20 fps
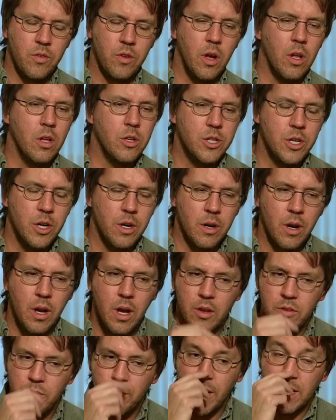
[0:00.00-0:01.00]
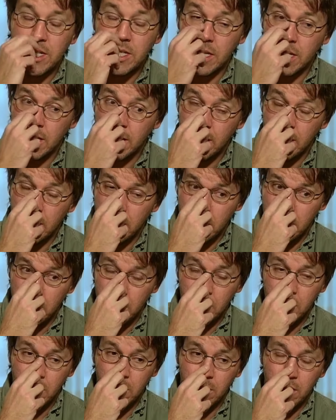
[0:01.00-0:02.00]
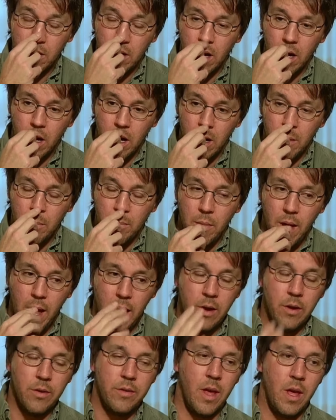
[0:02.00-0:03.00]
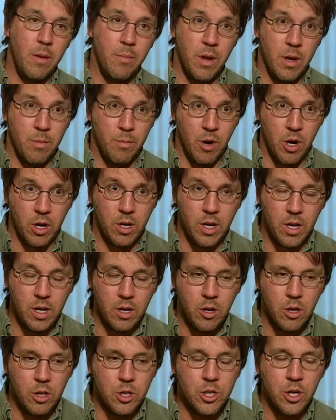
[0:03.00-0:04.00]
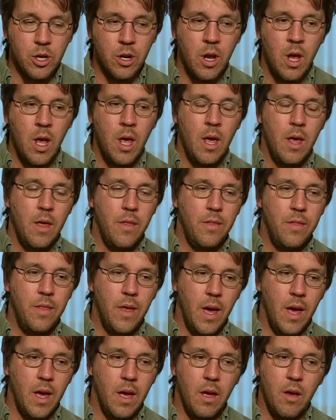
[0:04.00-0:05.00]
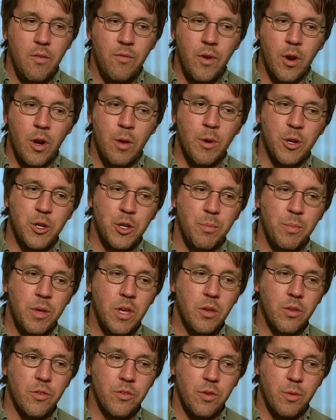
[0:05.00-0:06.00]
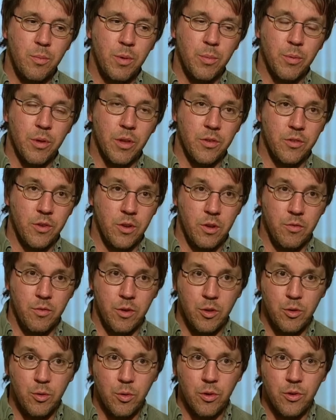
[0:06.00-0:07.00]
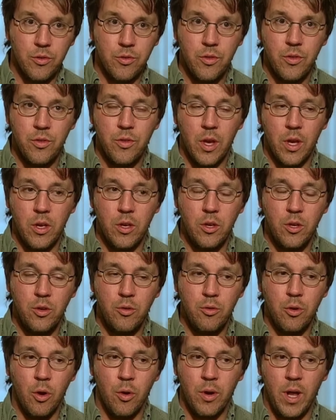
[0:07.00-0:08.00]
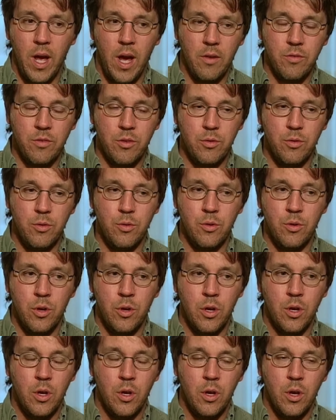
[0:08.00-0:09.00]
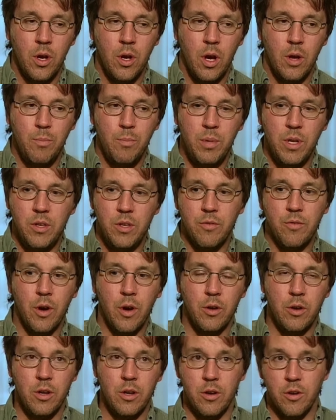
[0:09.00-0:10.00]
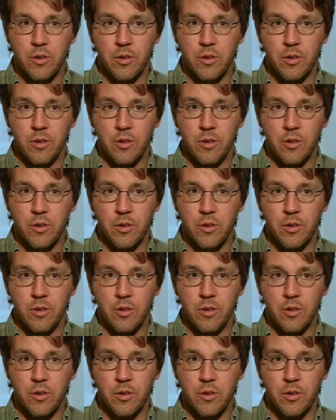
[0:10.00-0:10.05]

culture, especially in entertainment and marketing culture, that very much appeals to people as individuals, that you don't have to be devoted or